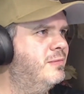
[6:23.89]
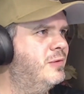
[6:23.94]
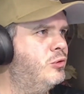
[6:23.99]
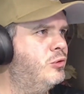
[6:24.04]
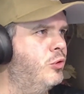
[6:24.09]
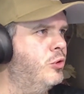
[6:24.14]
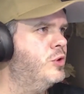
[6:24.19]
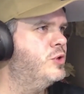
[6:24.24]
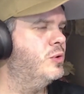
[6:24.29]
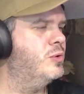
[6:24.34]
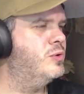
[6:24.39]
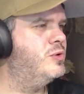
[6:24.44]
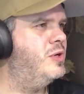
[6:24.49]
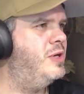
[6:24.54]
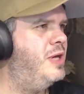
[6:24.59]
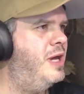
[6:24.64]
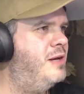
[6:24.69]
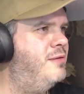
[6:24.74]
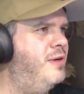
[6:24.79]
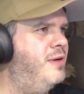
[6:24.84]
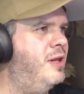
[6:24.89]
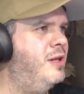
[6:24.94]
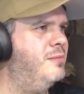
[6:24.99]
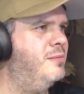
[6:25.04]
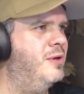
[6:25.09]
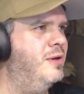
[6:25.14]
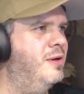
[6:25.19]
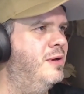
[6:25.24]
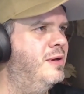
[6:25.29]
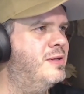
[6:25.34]
crucial to their
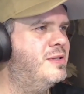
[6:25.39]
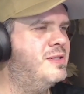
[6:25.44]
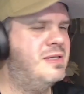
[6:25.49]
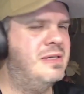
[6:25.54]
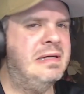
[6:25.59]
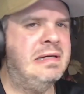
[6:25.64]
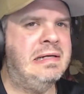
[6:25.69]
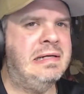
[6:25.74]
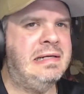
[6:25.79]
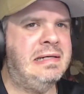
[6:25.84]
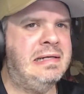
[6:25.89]
development. It's